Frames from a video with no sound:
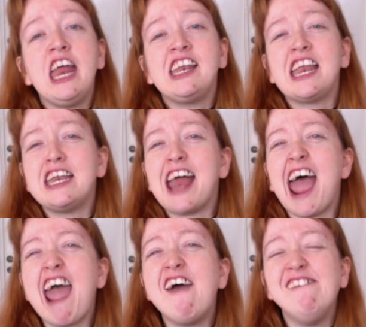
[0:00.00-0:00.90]

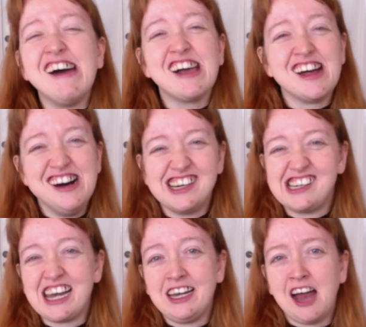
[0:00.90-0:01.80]
Today we're going
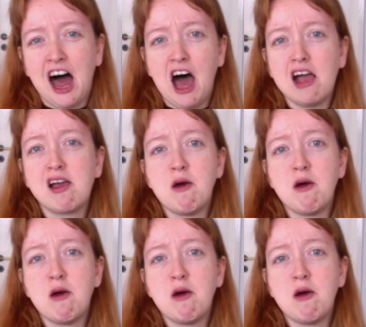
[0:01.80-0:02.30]
to talk